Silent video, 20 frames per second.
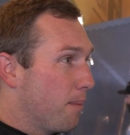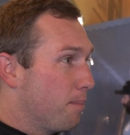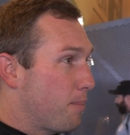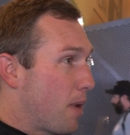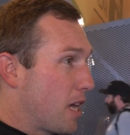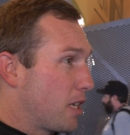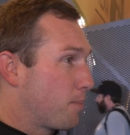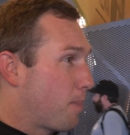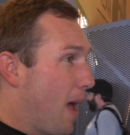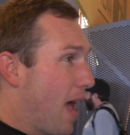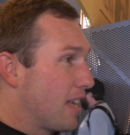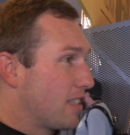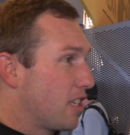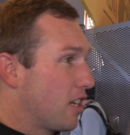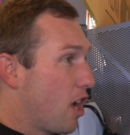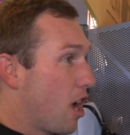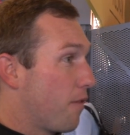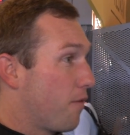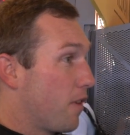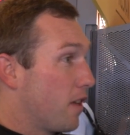best
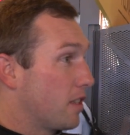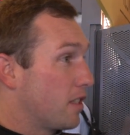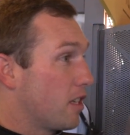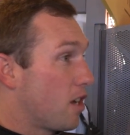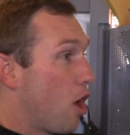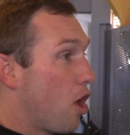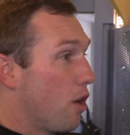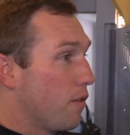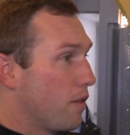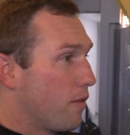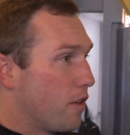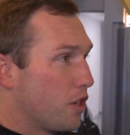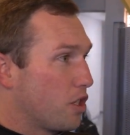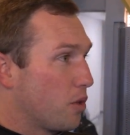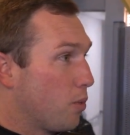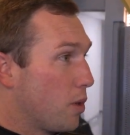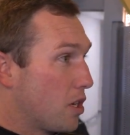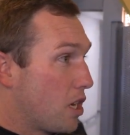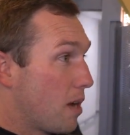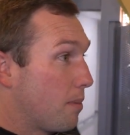passing offense in all of
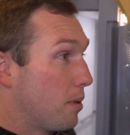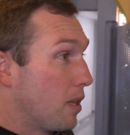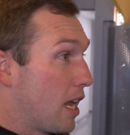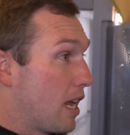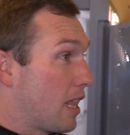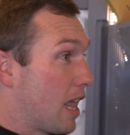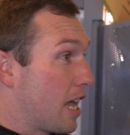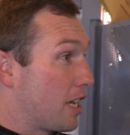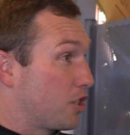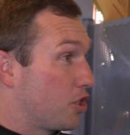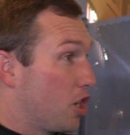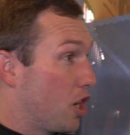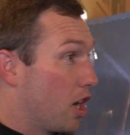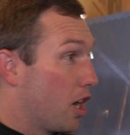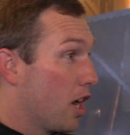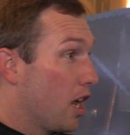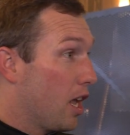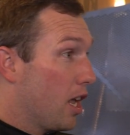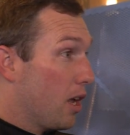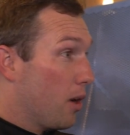Division I AA last
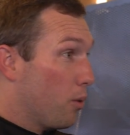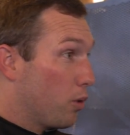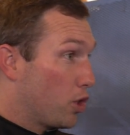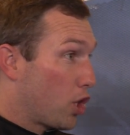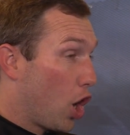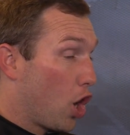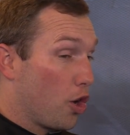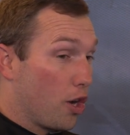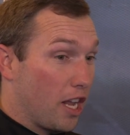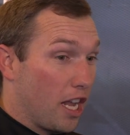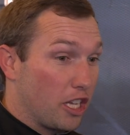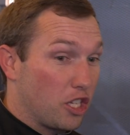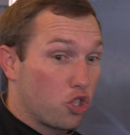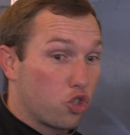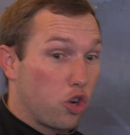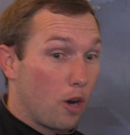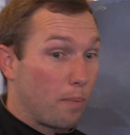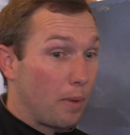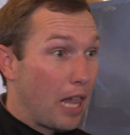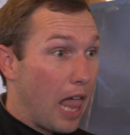year, turning a
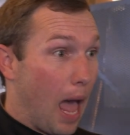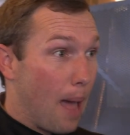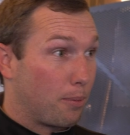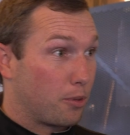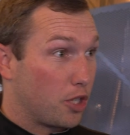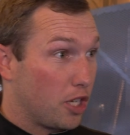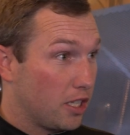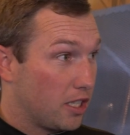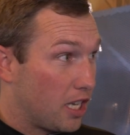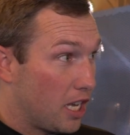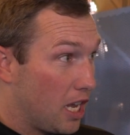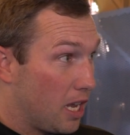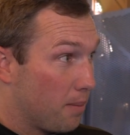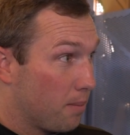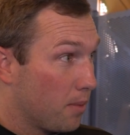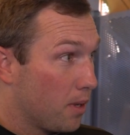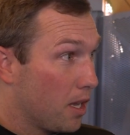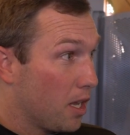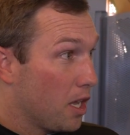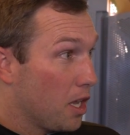triple option
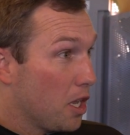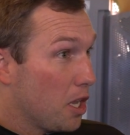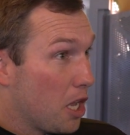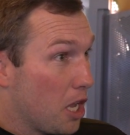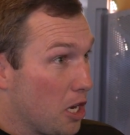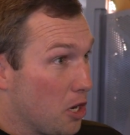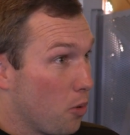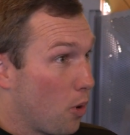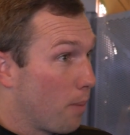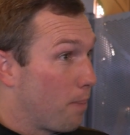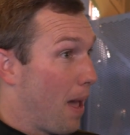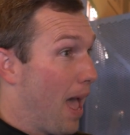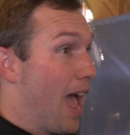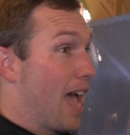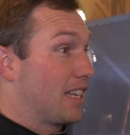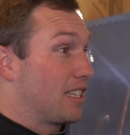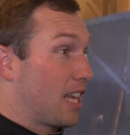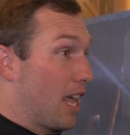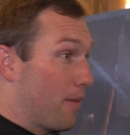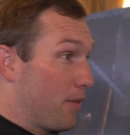team into a
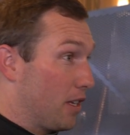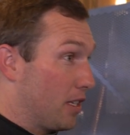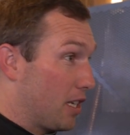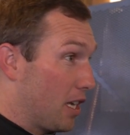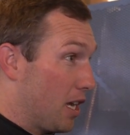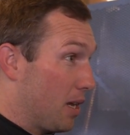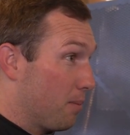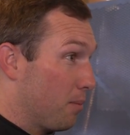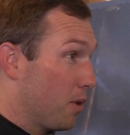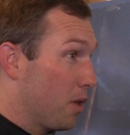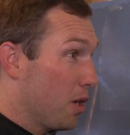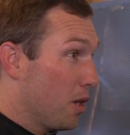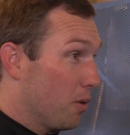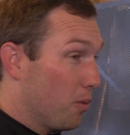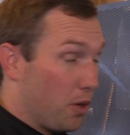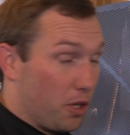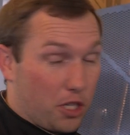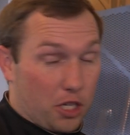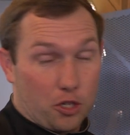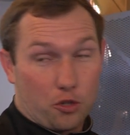pass heavy team,
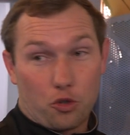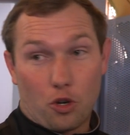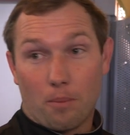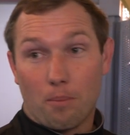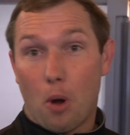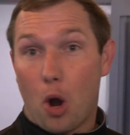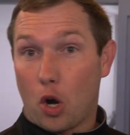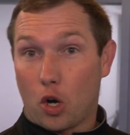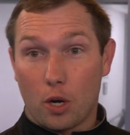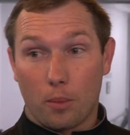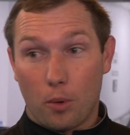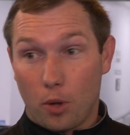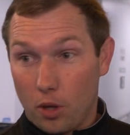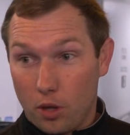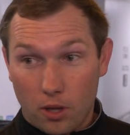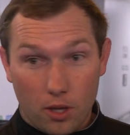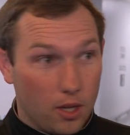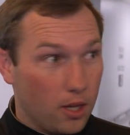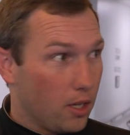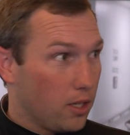which is
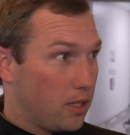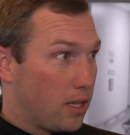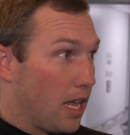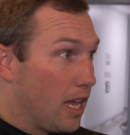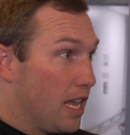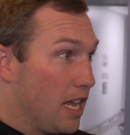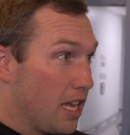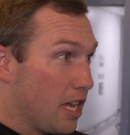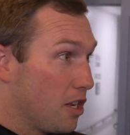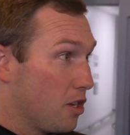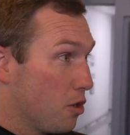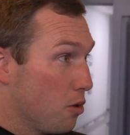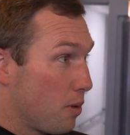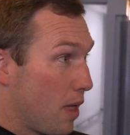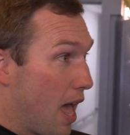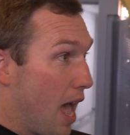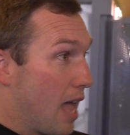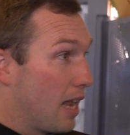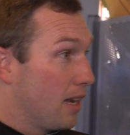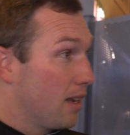remarkable that he can do
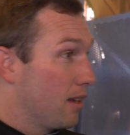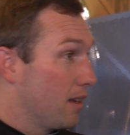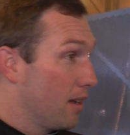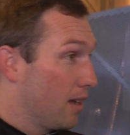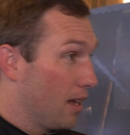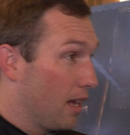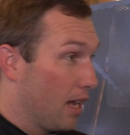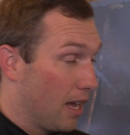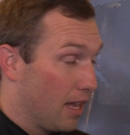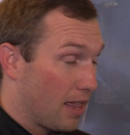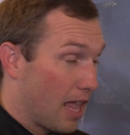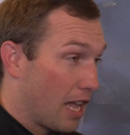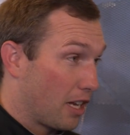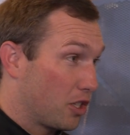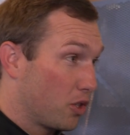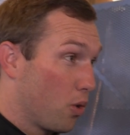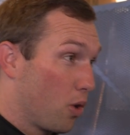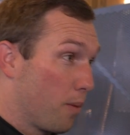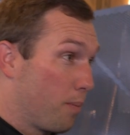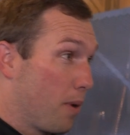that in that
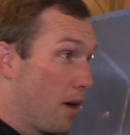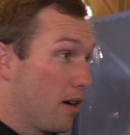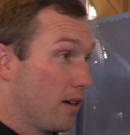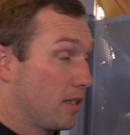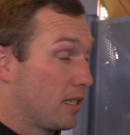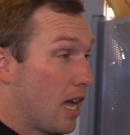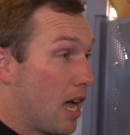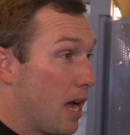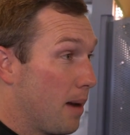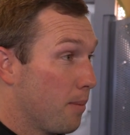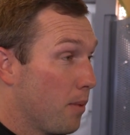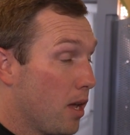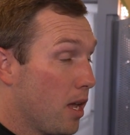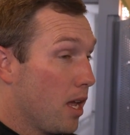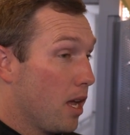short period of time.